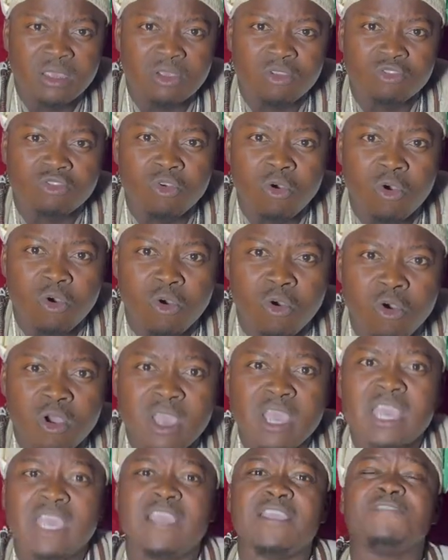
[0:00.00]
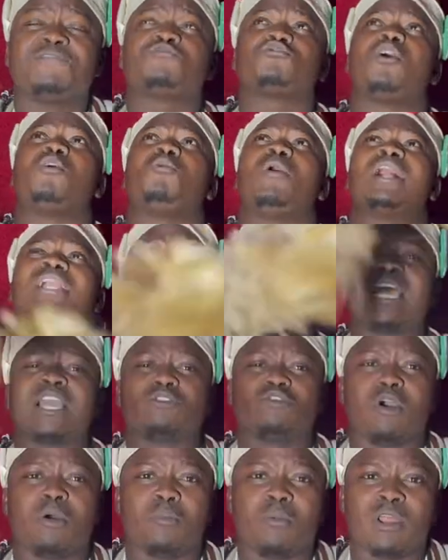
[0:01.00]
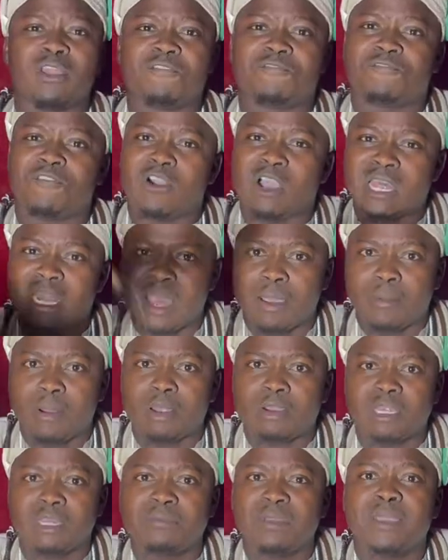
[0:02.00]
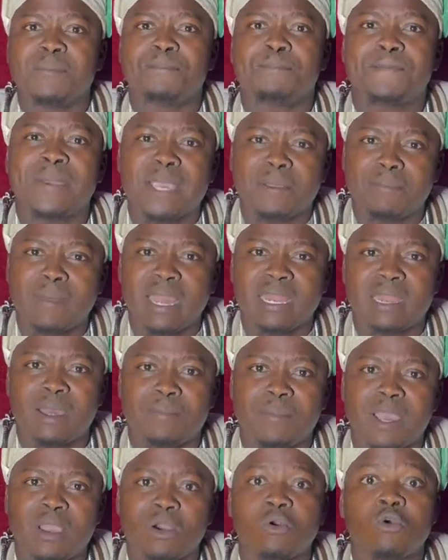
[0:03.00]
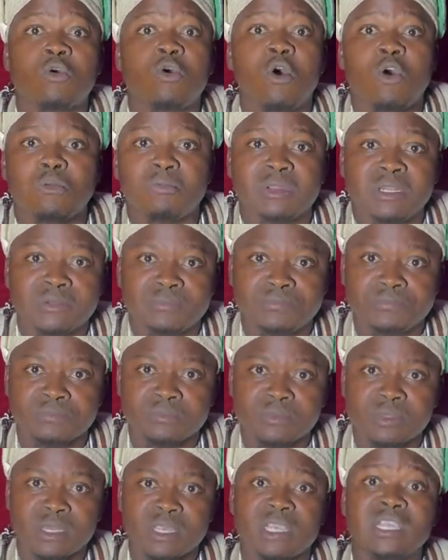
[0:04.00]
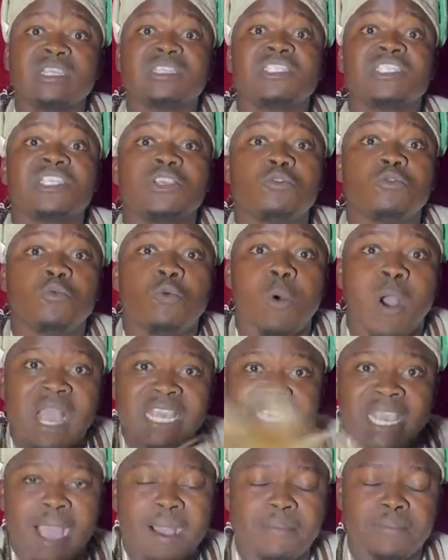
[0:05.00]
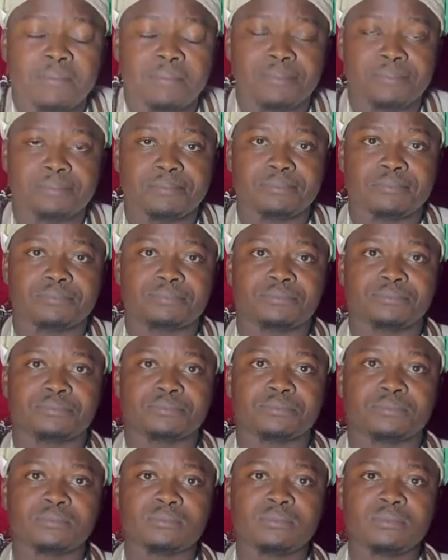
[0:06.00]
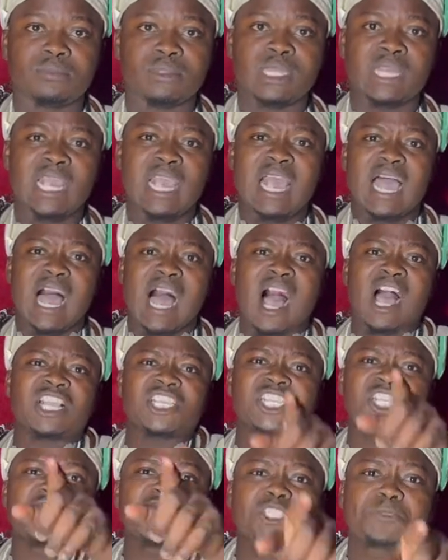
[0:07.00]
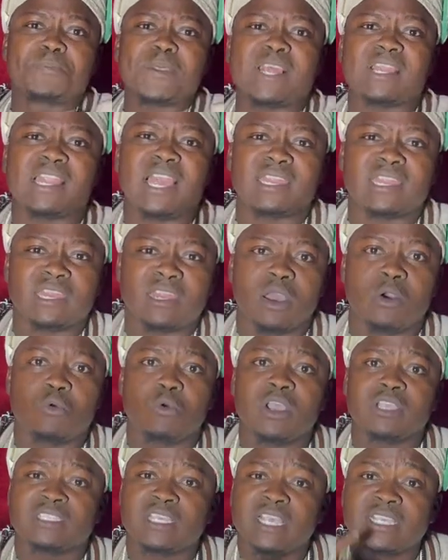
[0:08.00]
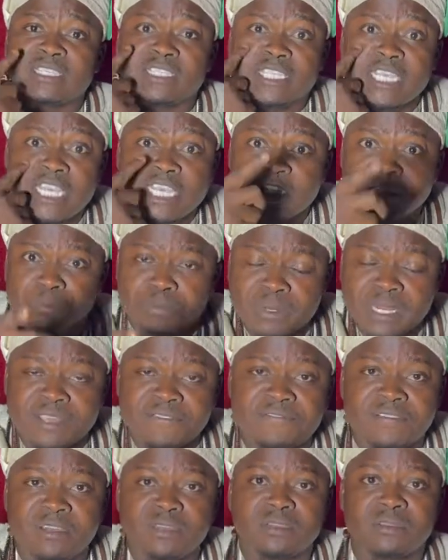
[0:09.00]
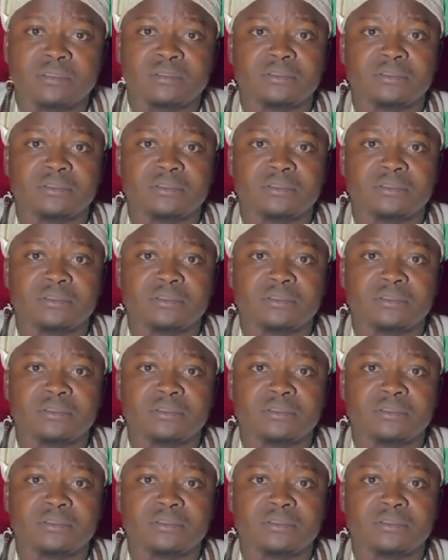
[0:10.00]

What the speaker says: So if someone take your money, forget about him and pick my number and call me and see who I am. Actions speak louder than words, and she is believing.